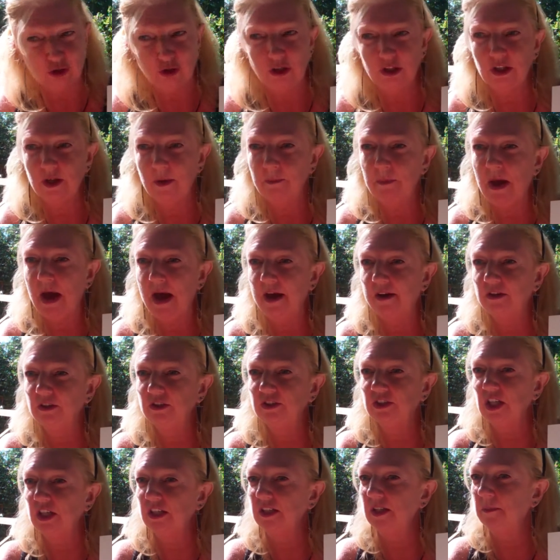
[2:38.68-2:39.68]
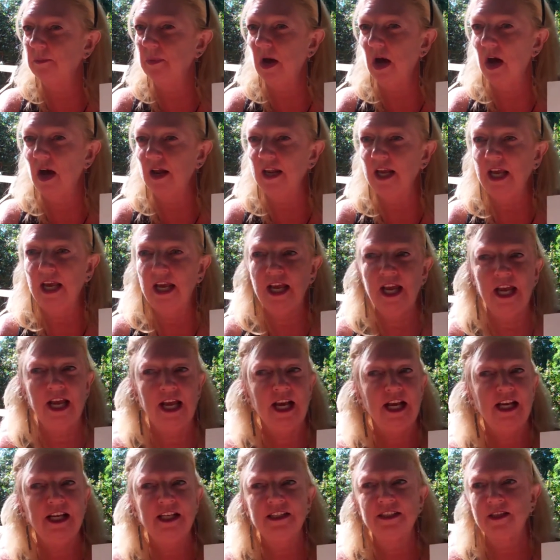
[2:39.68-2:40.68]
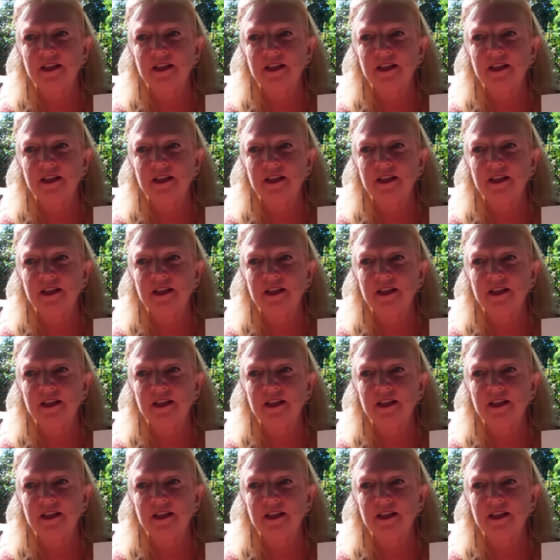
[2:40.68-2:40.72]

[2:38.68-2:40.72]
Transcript: and the patterns on the body, he's